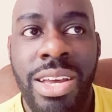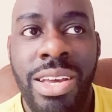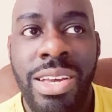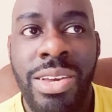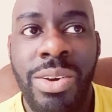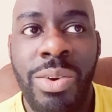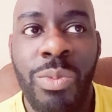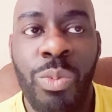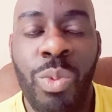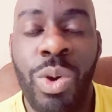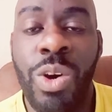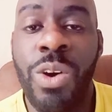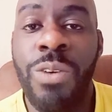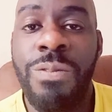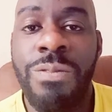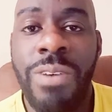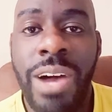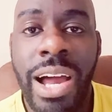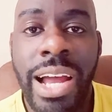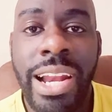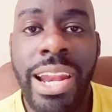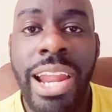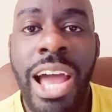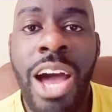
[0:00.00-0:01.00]
We'll
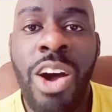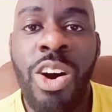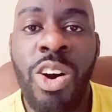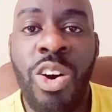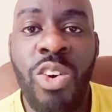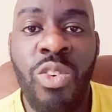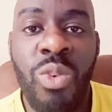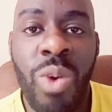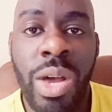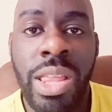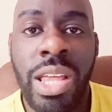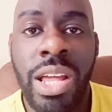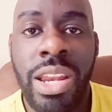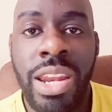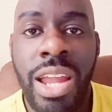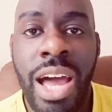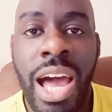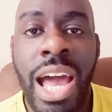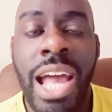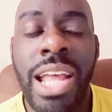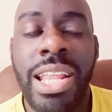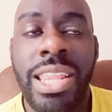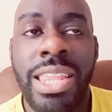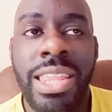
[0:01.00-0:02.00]
find out of whether or
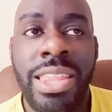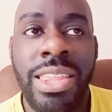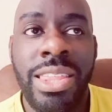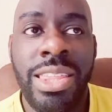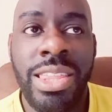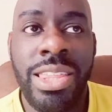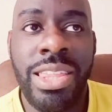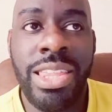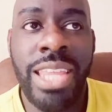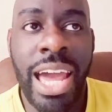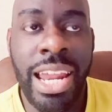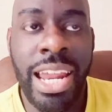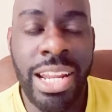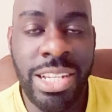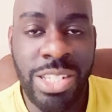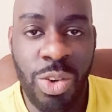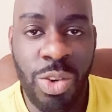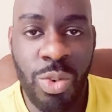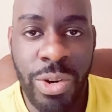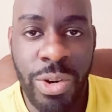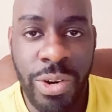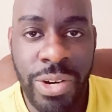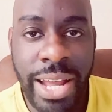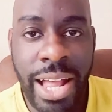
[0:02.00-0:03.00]
not that is the
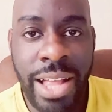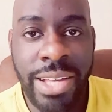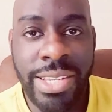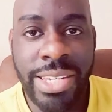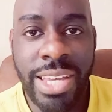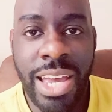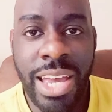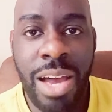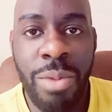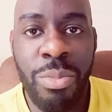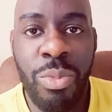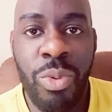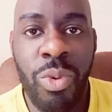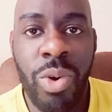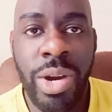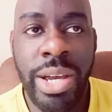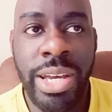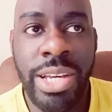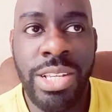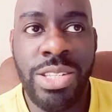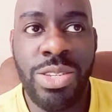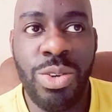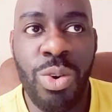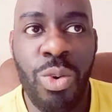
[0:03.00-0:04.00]
real Dallas
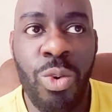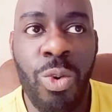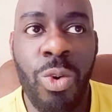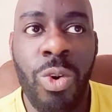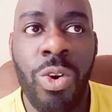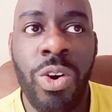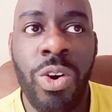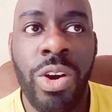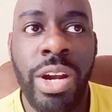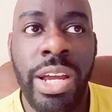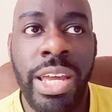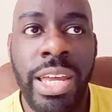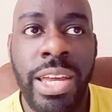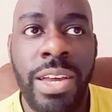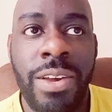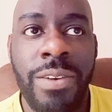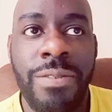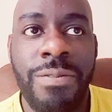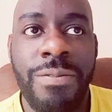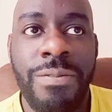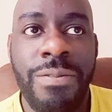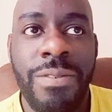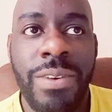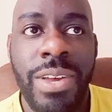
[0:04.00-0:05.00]
Cowboys or
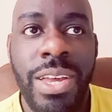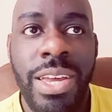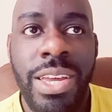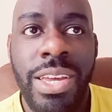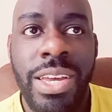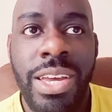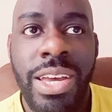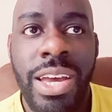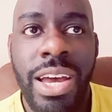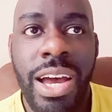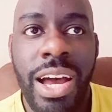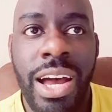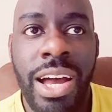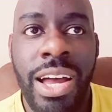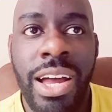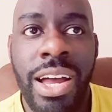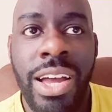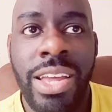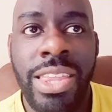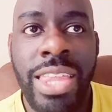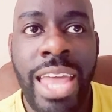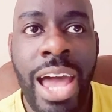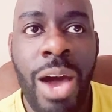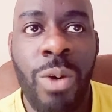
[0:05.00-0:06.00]
if
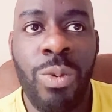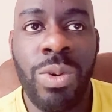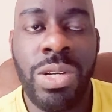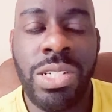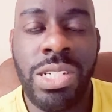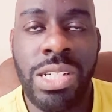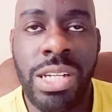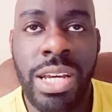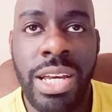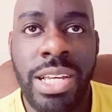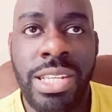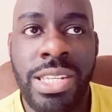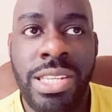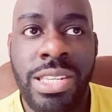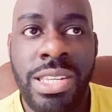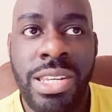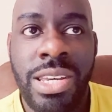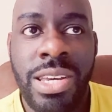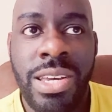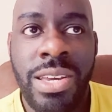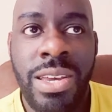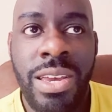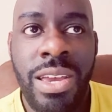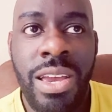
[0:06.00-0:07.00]
that was just
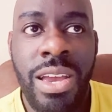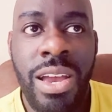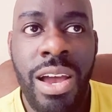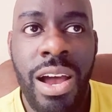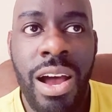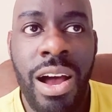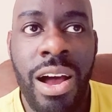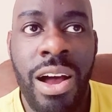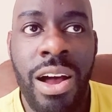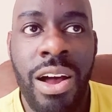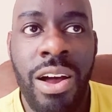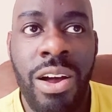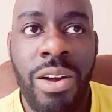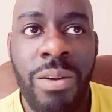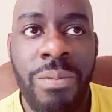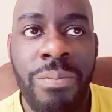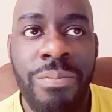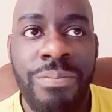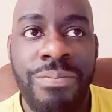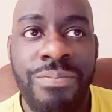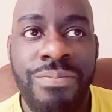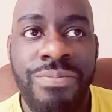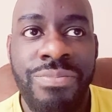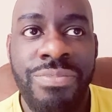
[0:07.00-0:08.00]

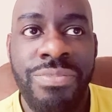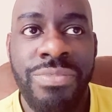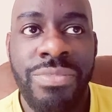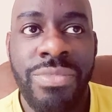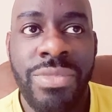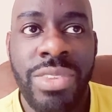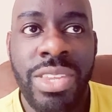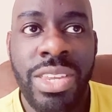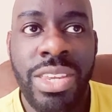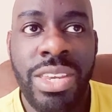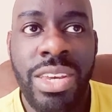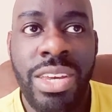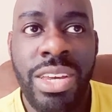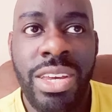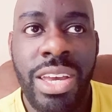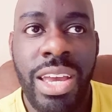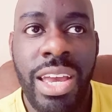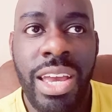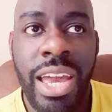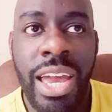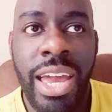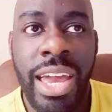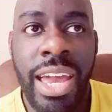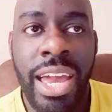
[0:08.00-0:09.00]
um,
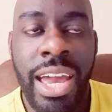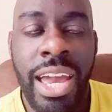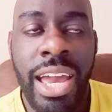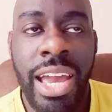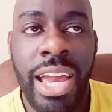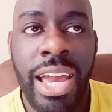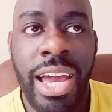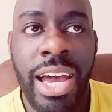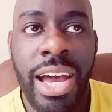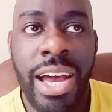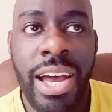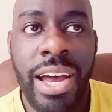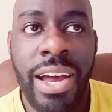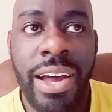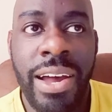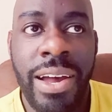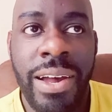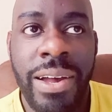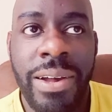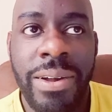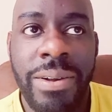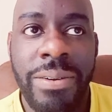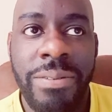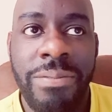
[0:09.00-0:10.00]

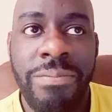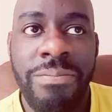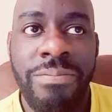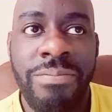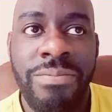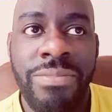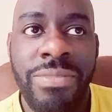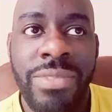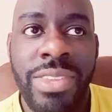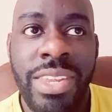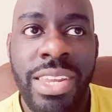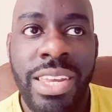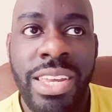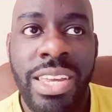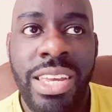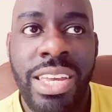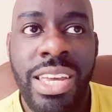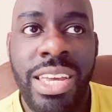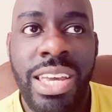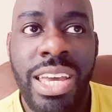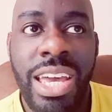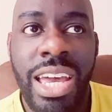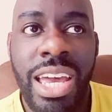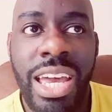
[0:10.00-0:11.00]
a
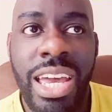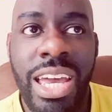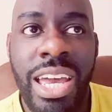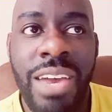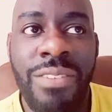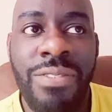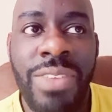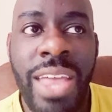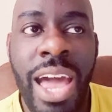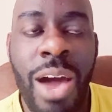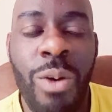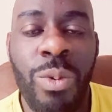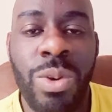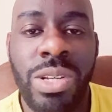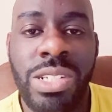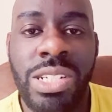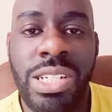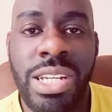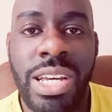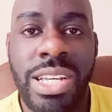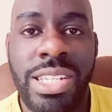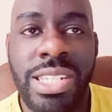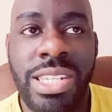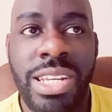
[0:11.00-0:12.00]
if that was
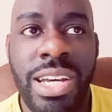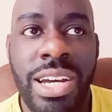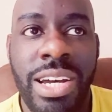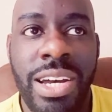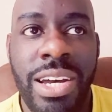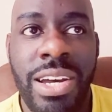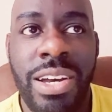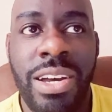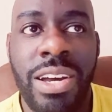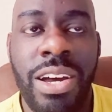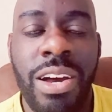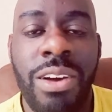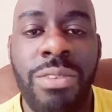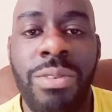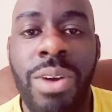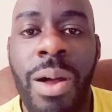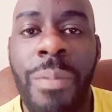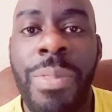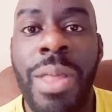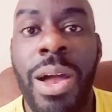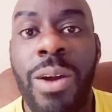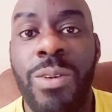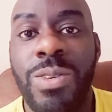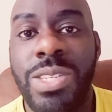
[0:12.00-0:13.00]
just I'm
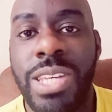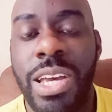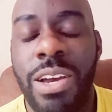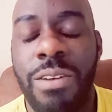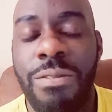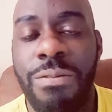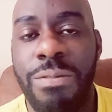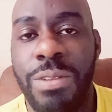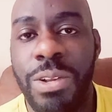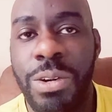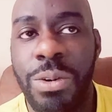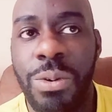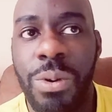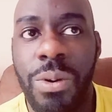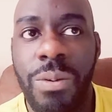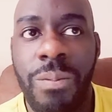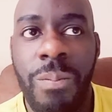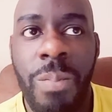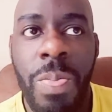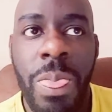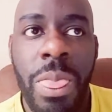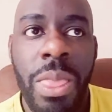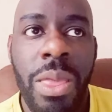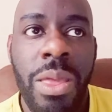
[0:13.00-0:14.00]
not gonna say a fluke,
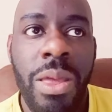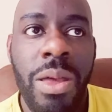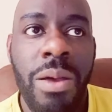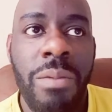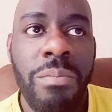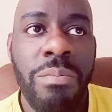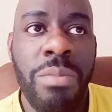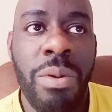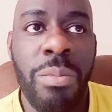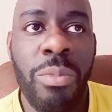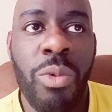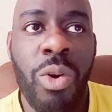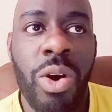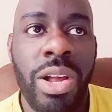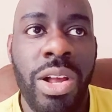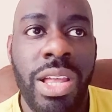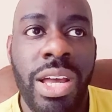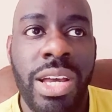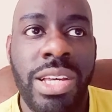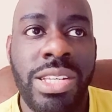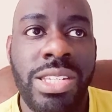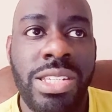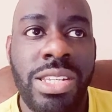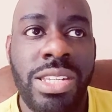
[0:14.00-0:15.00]
but more or
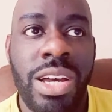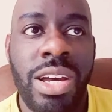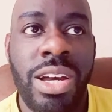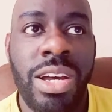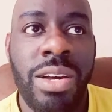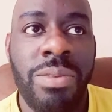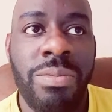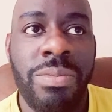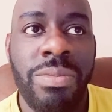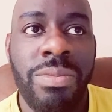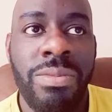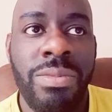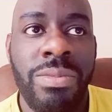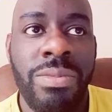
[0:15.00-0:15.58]
less an